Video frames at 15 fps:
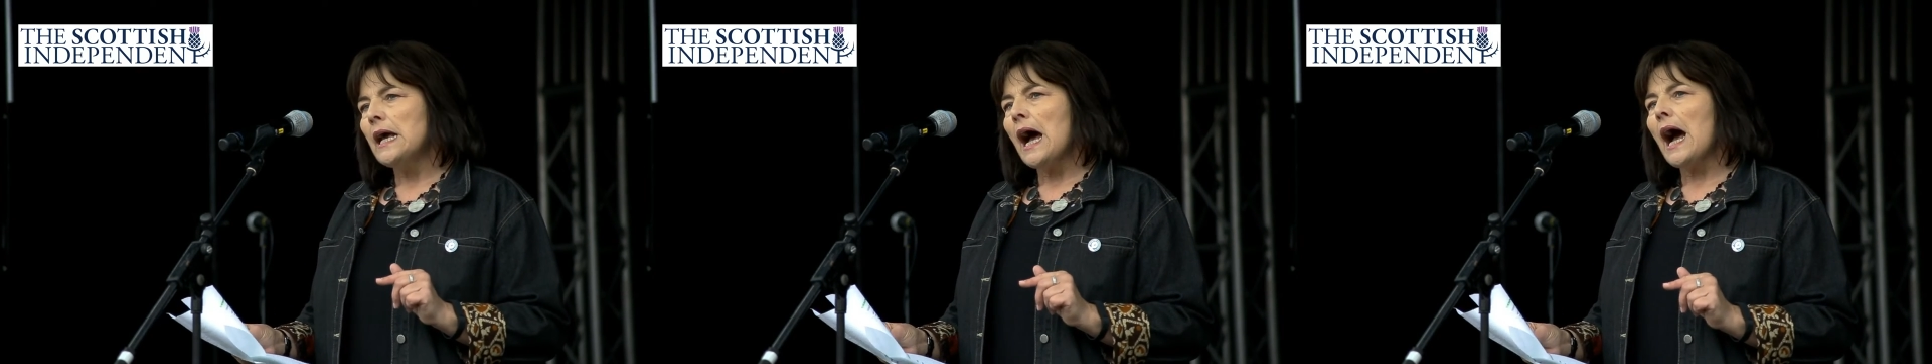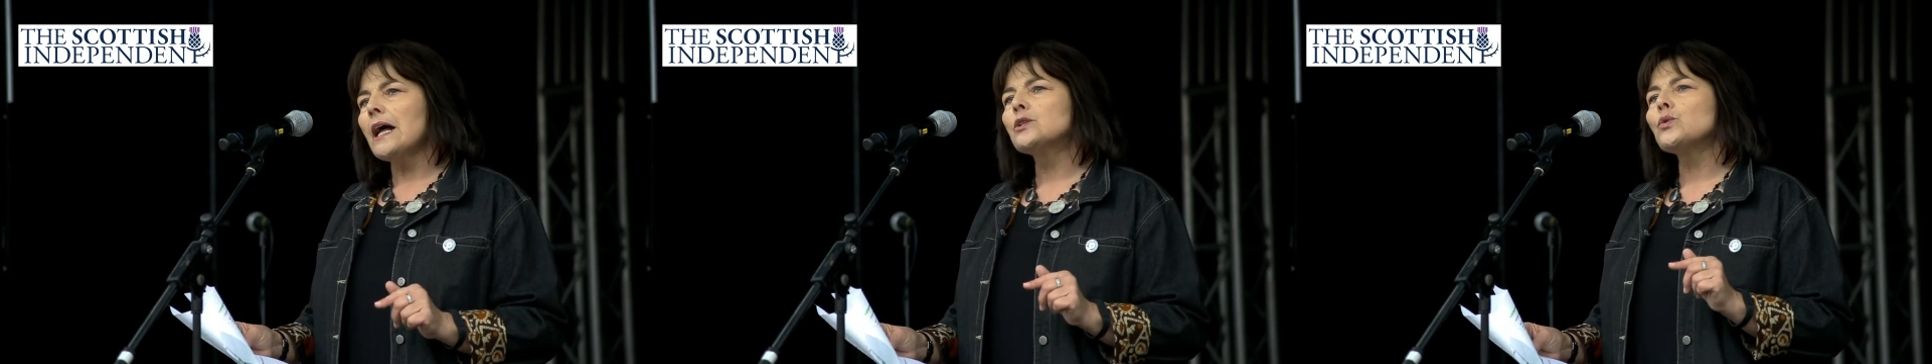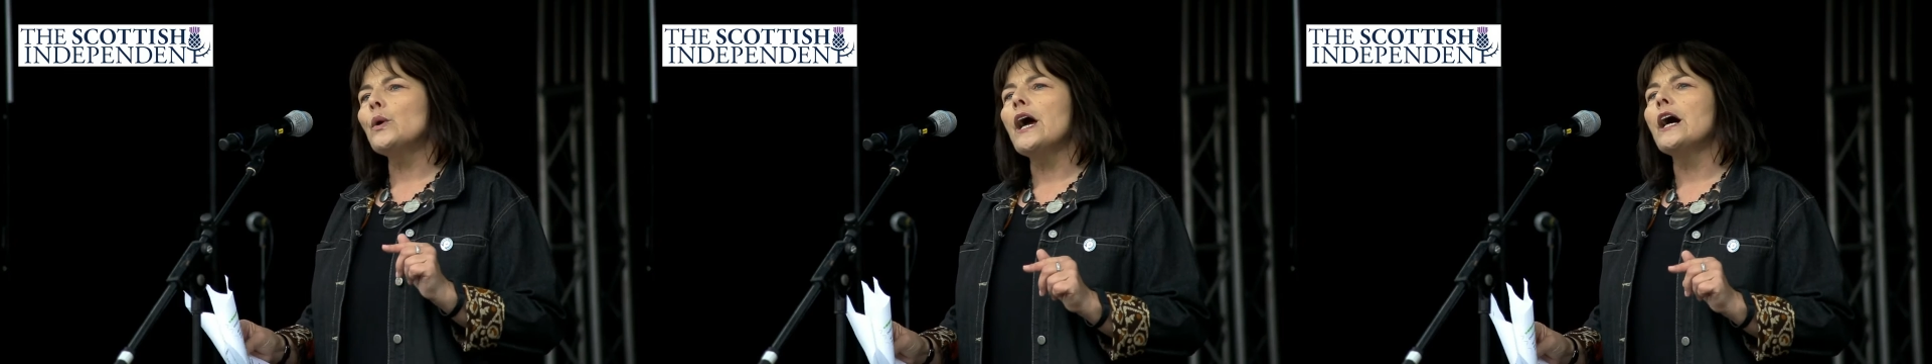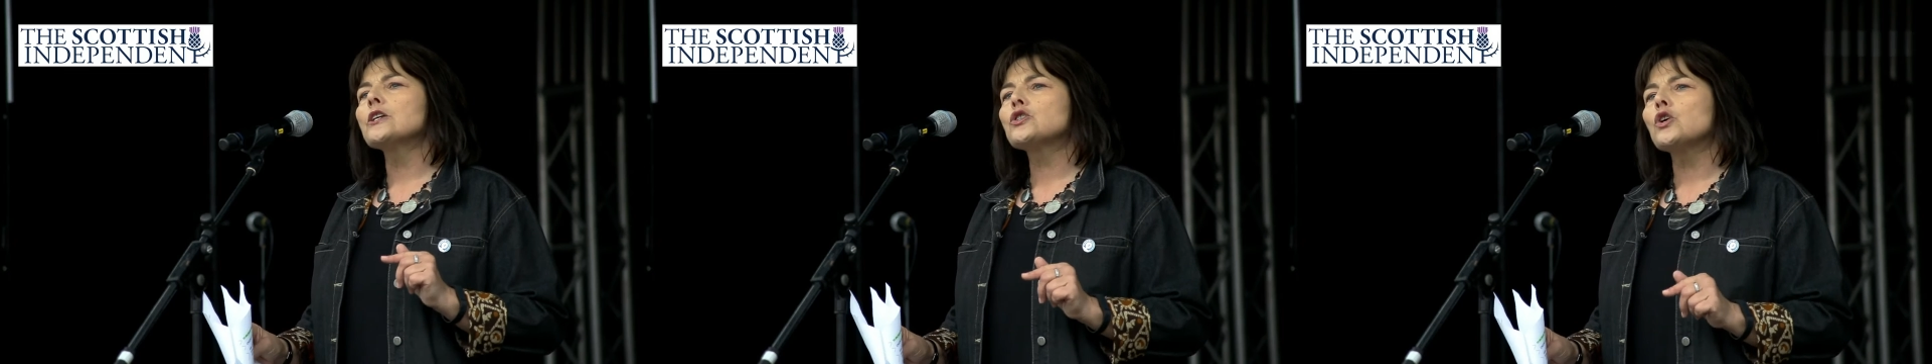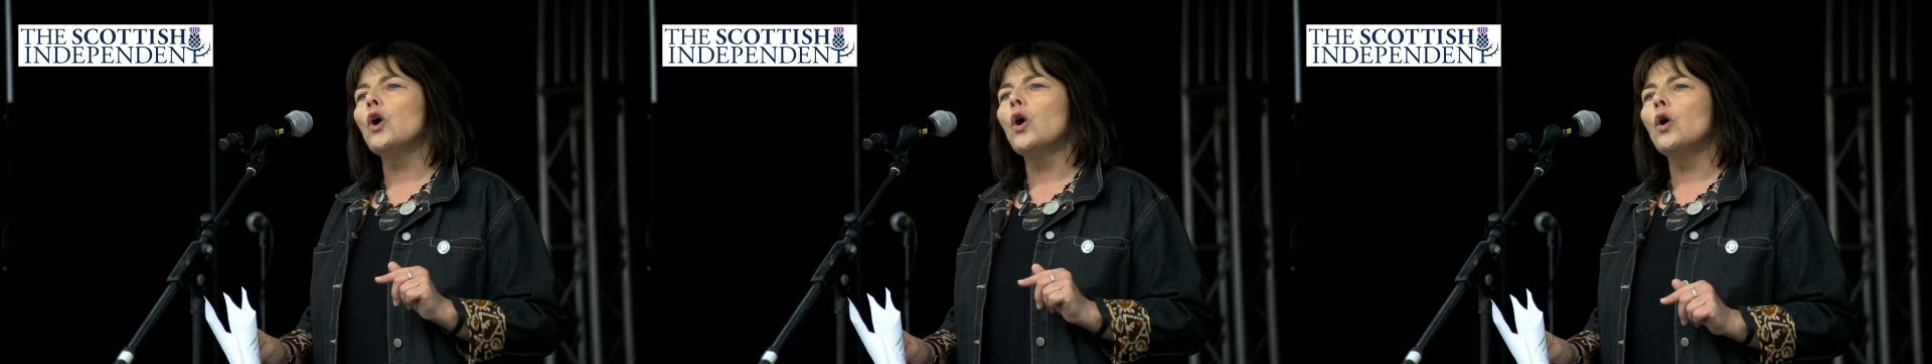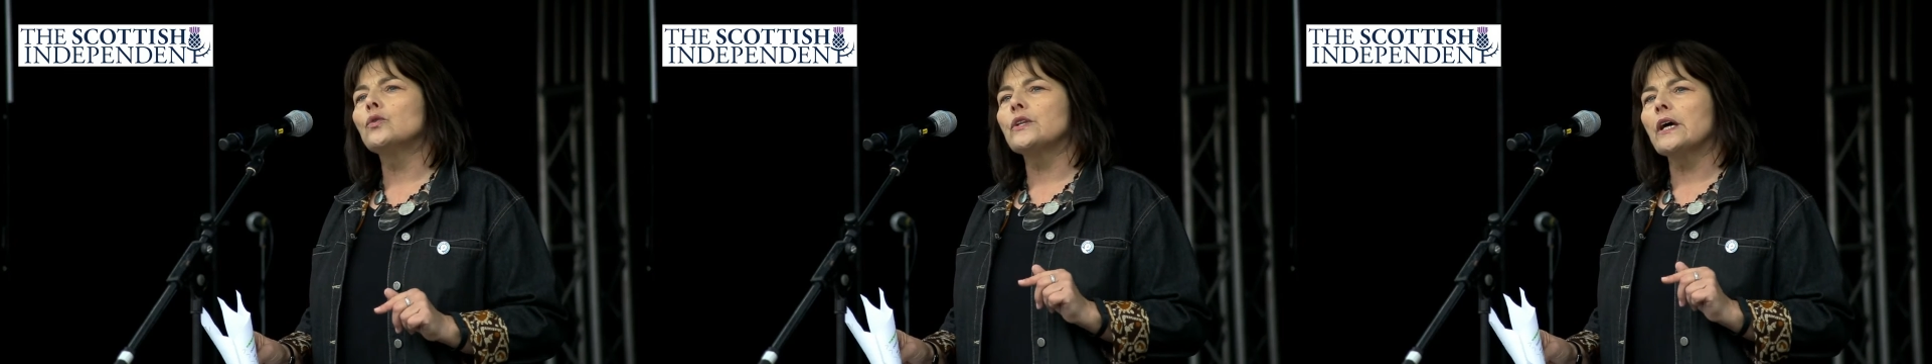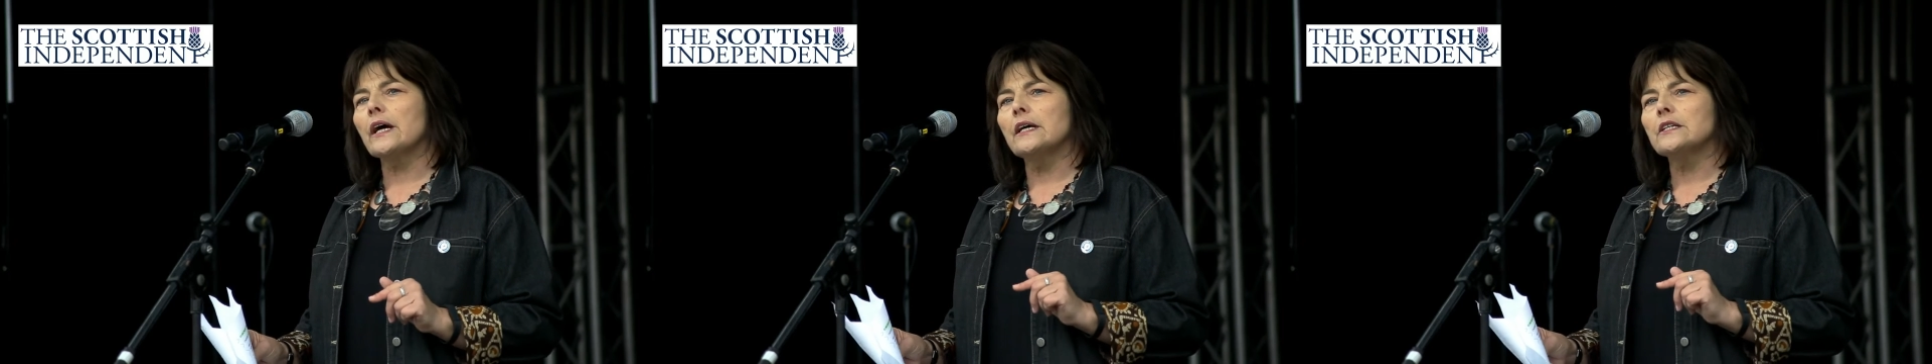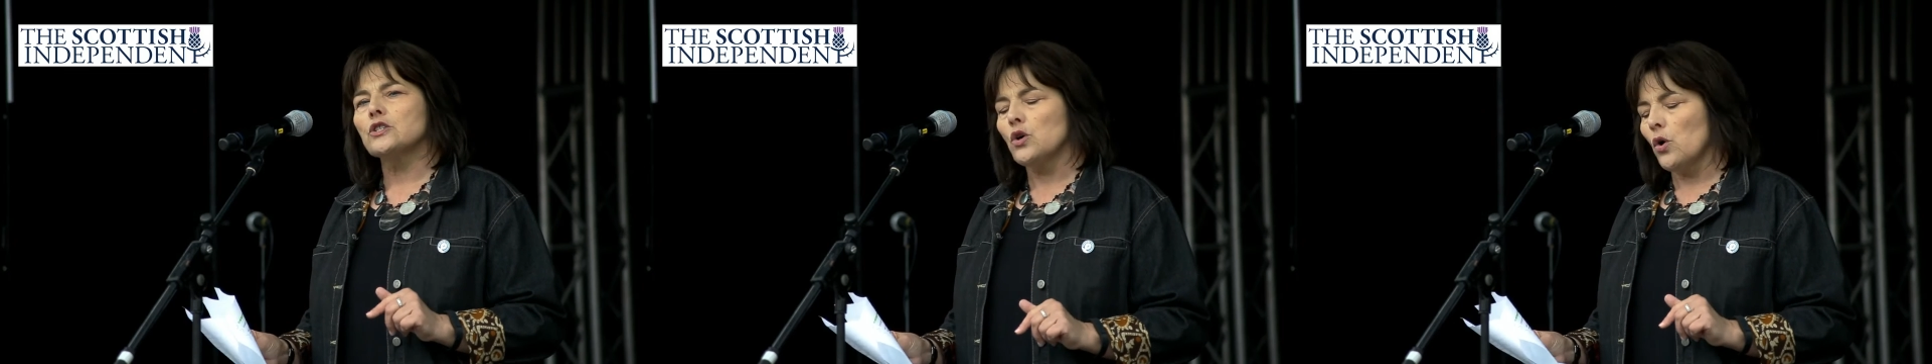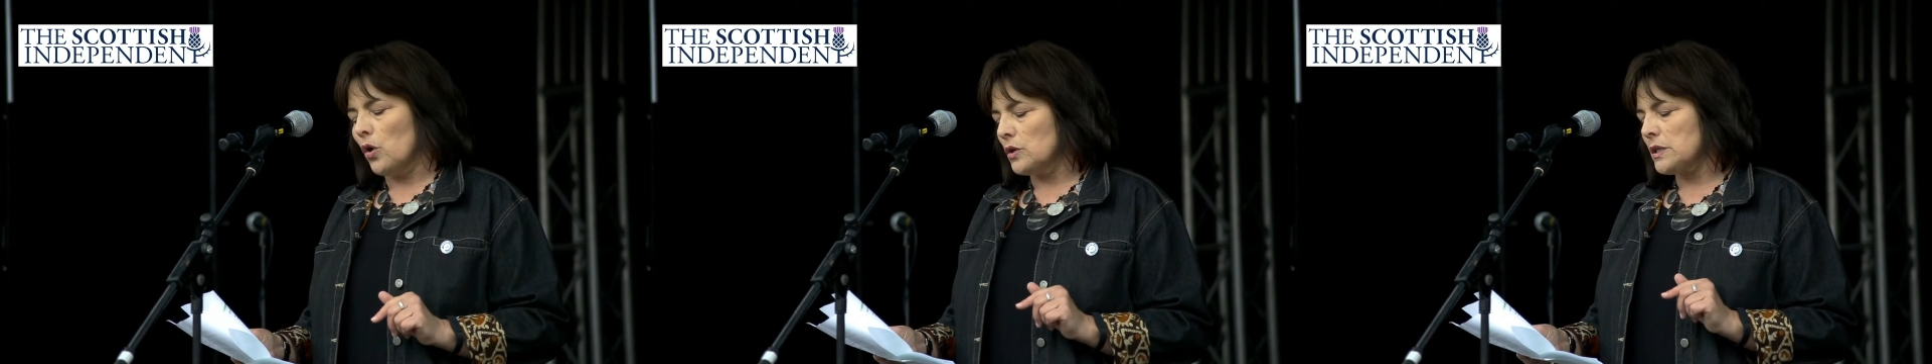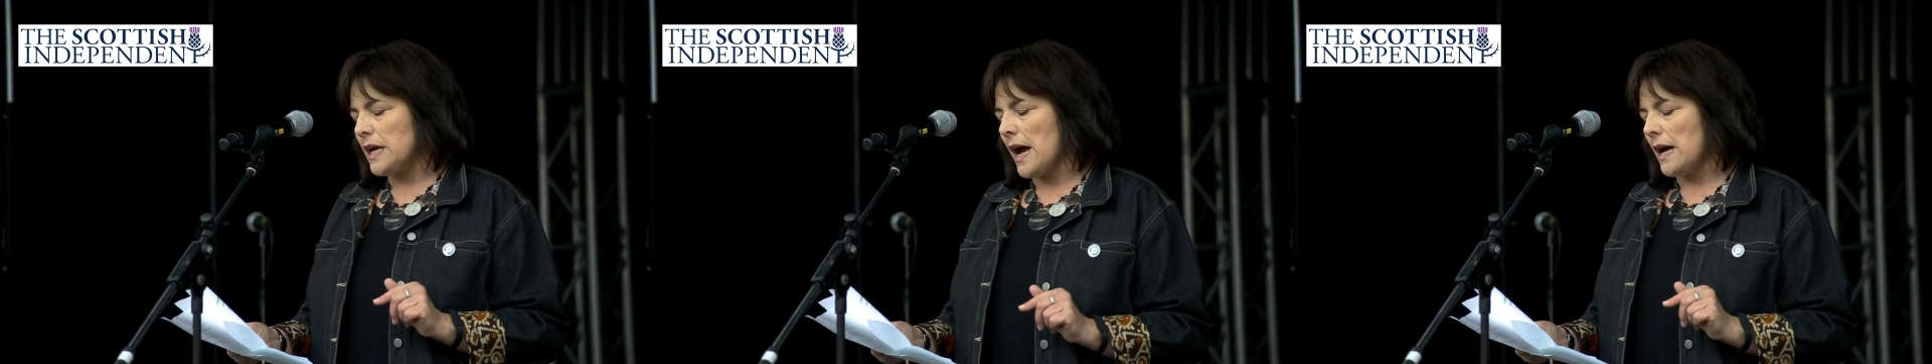and we are told there is
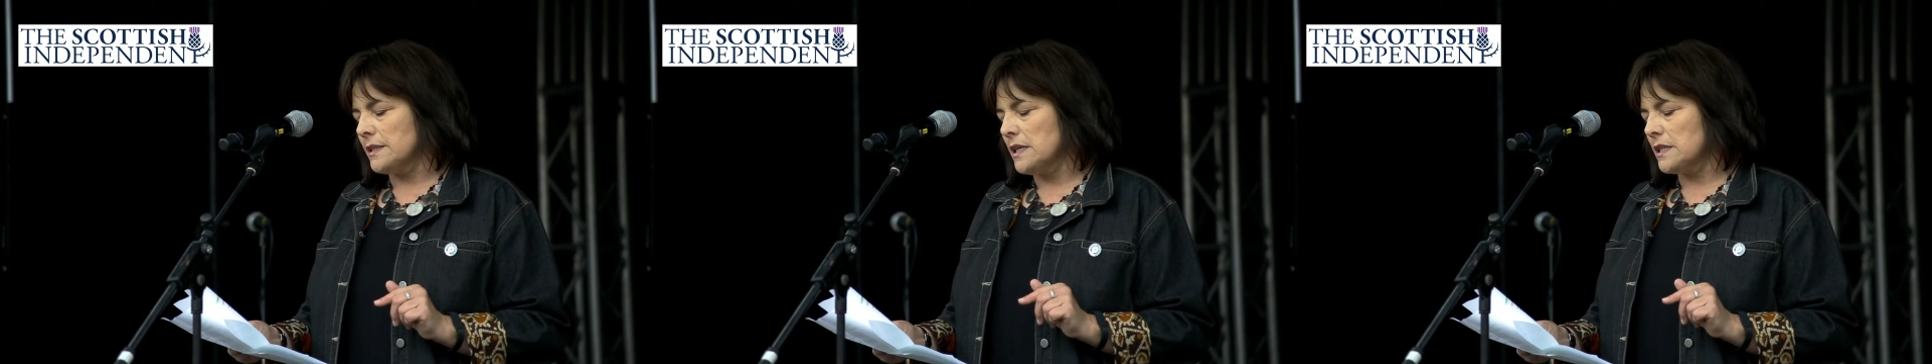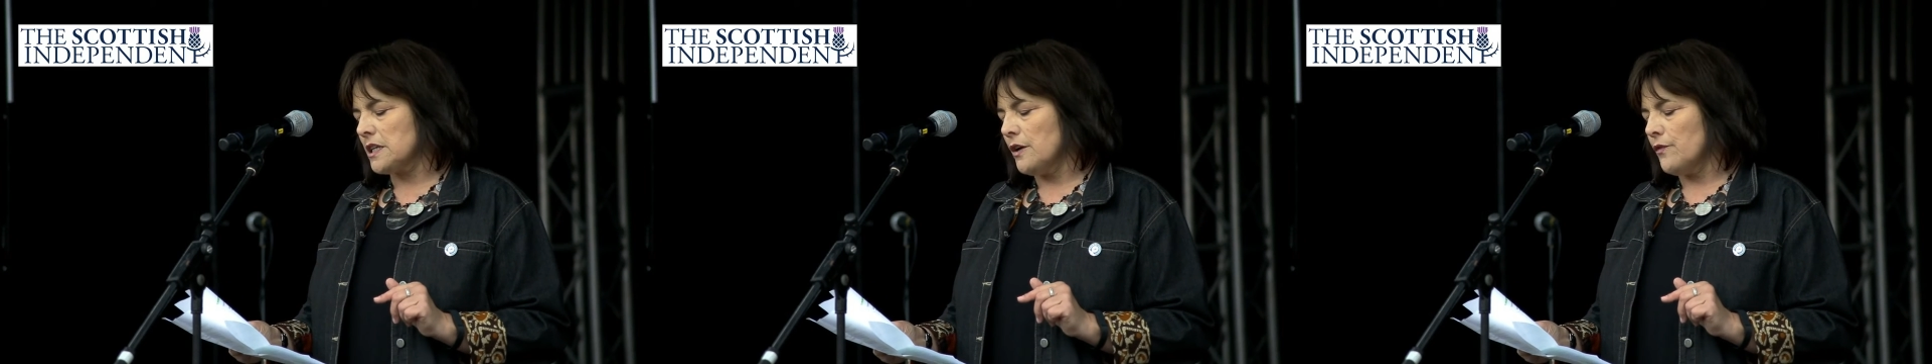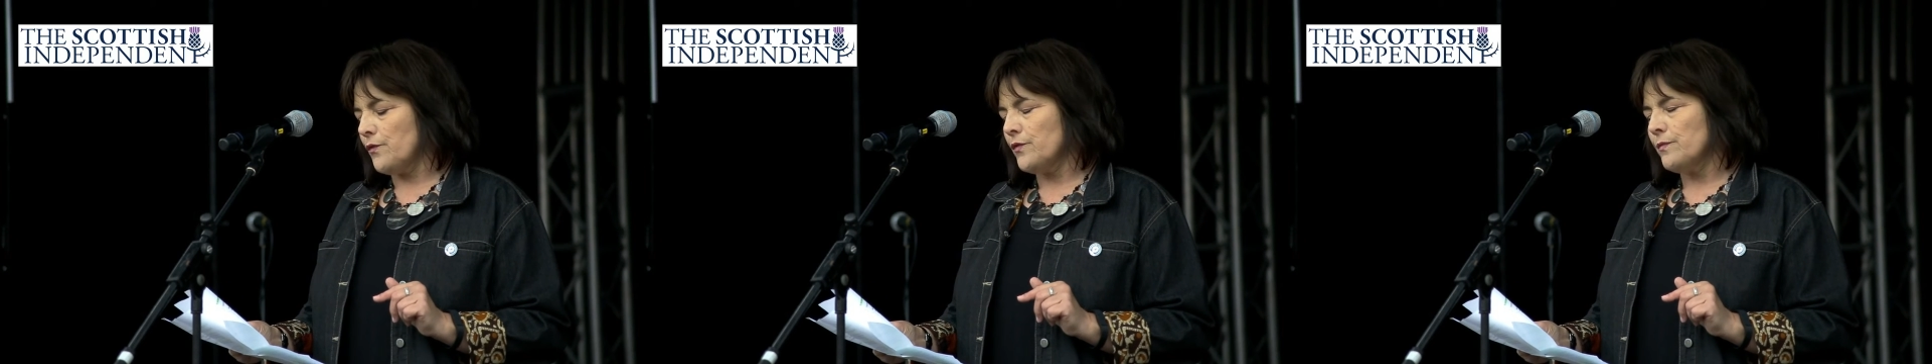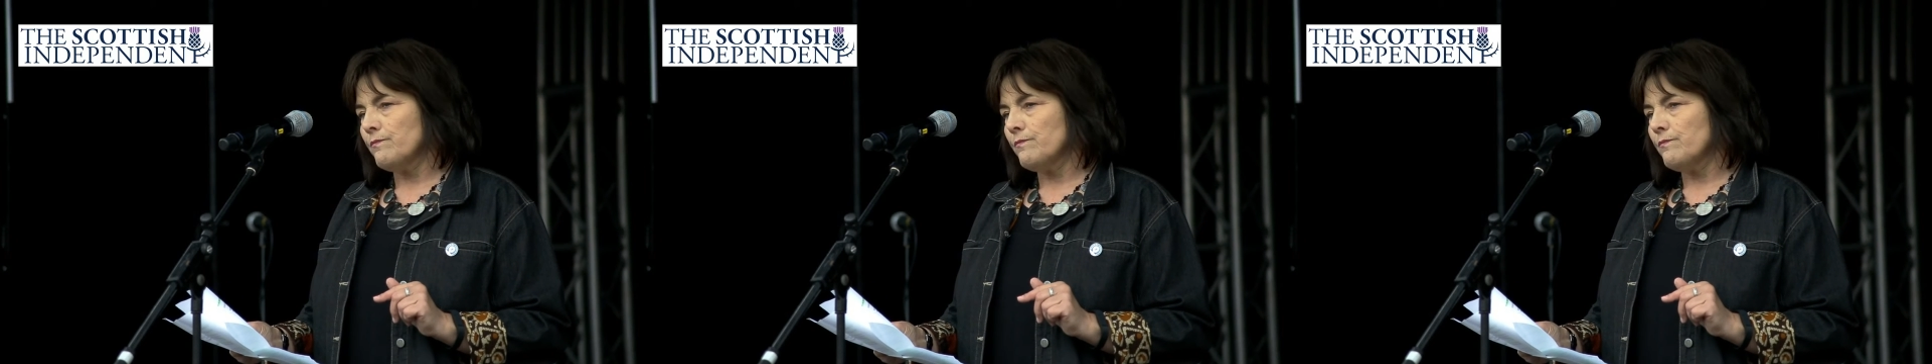no alternative.